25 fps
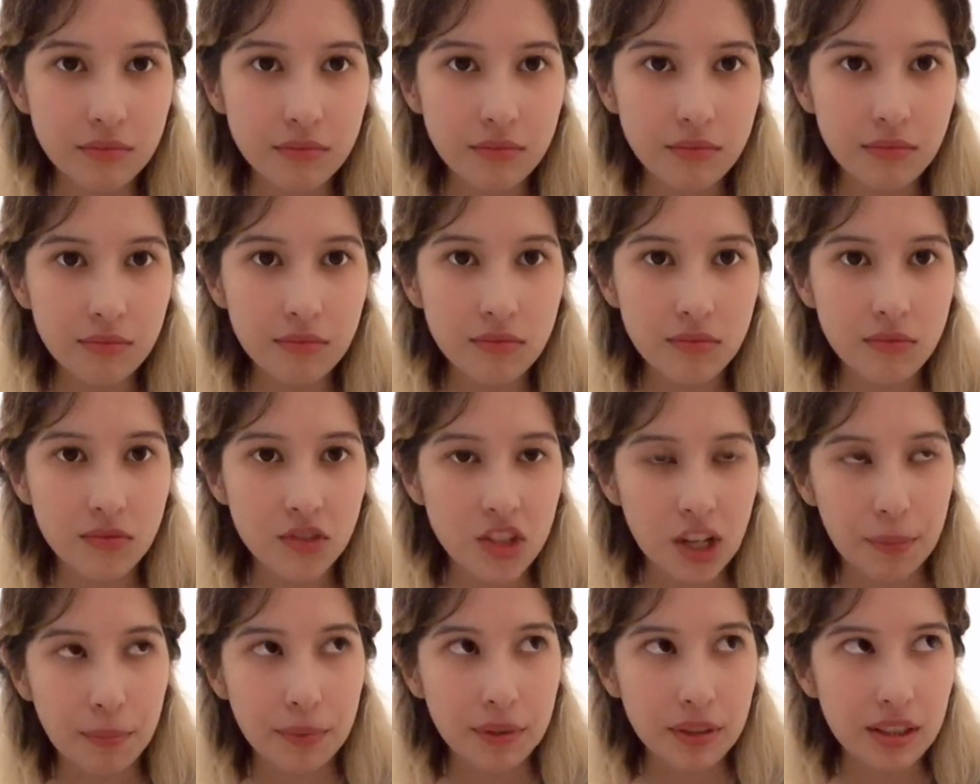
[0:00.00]

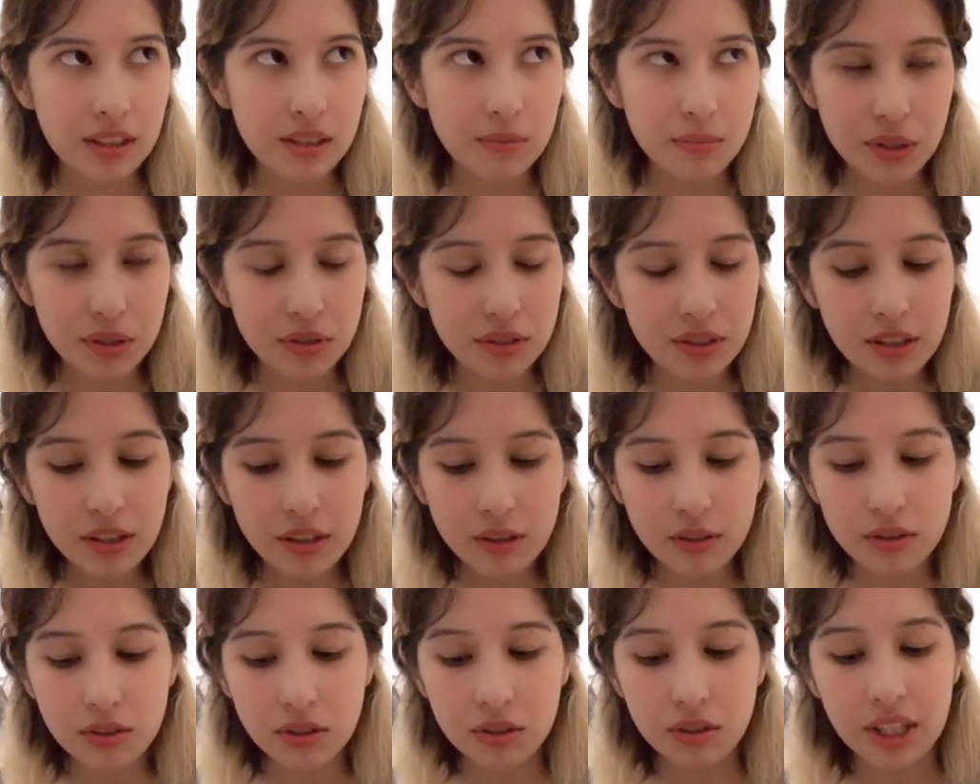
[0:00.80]
Japanese music, so
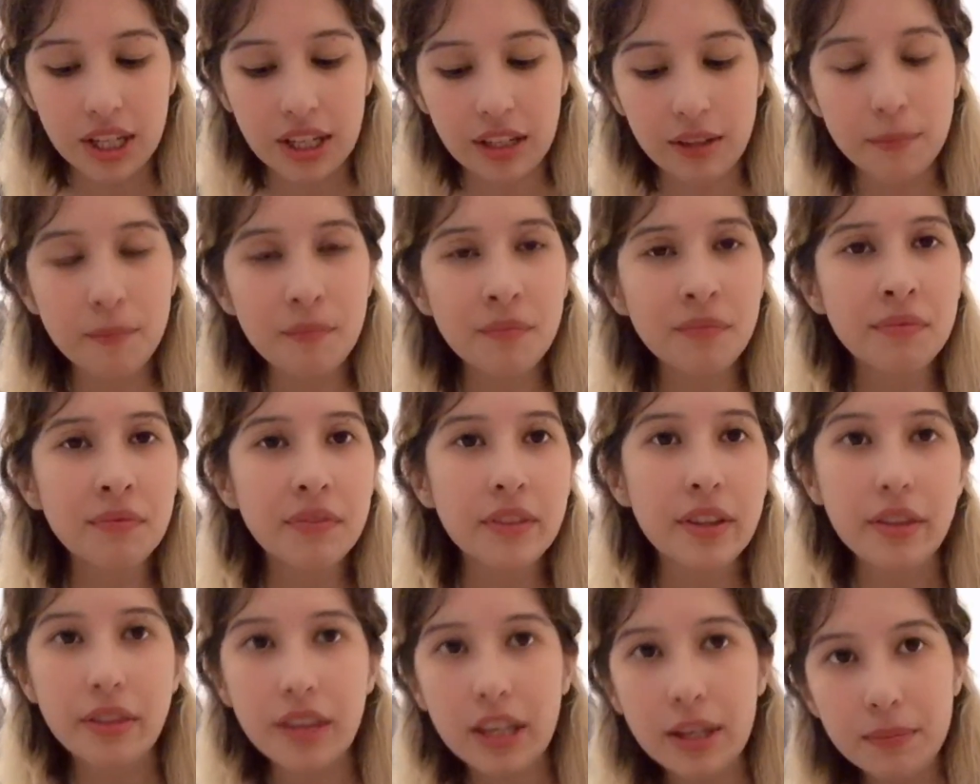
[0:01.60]
like the
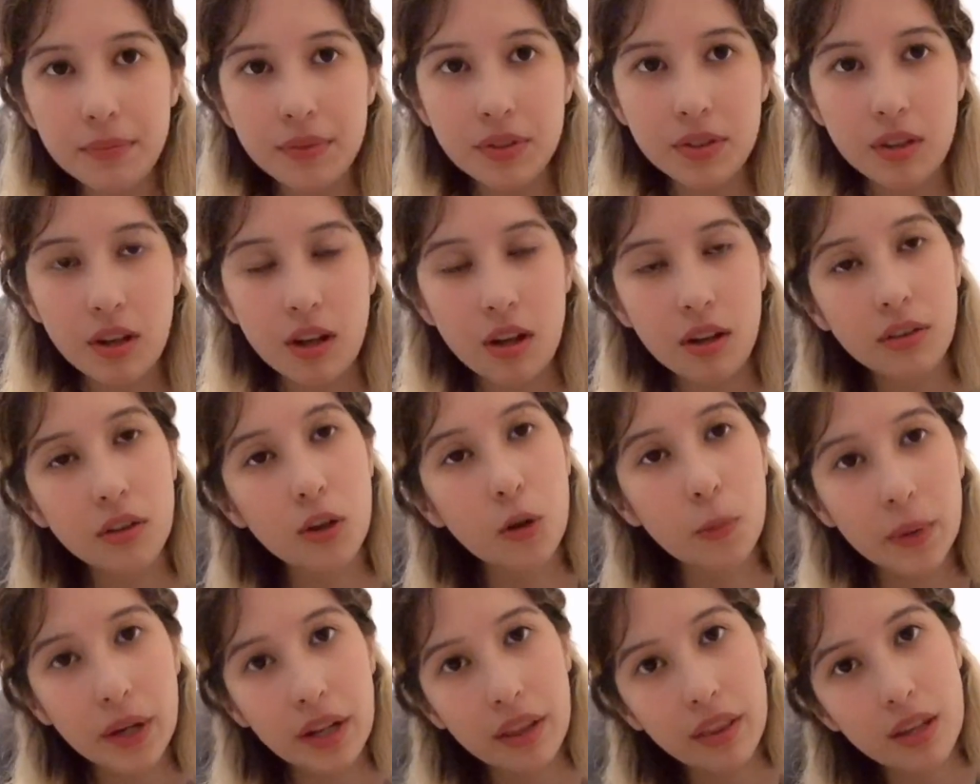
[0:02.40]
theme song, the opening
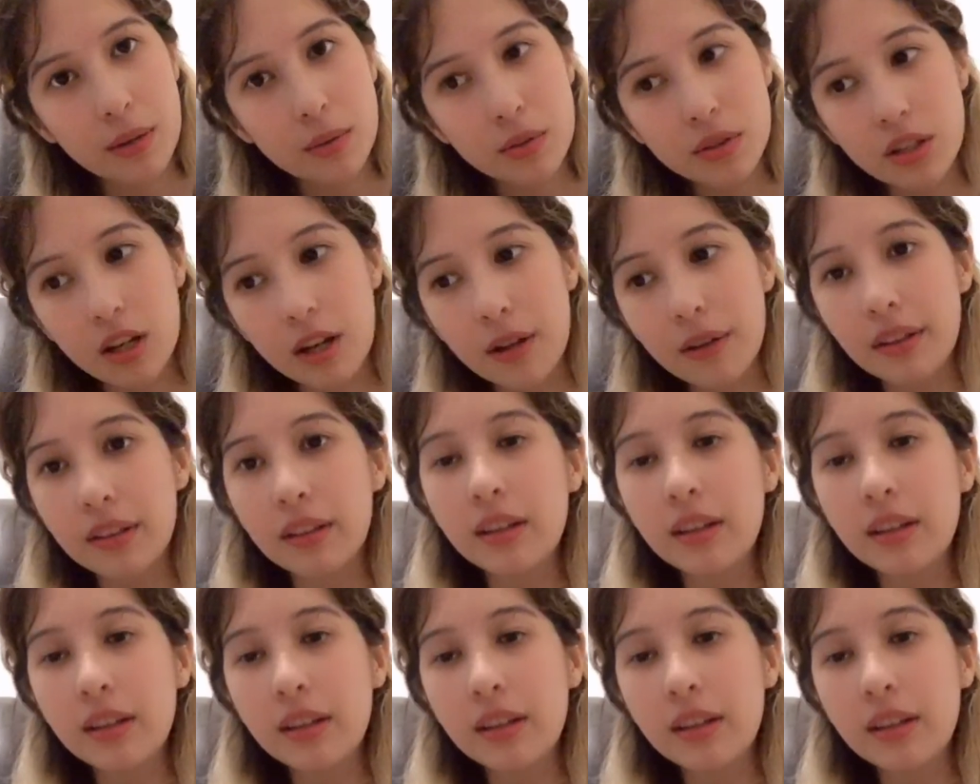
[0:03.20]
theme song,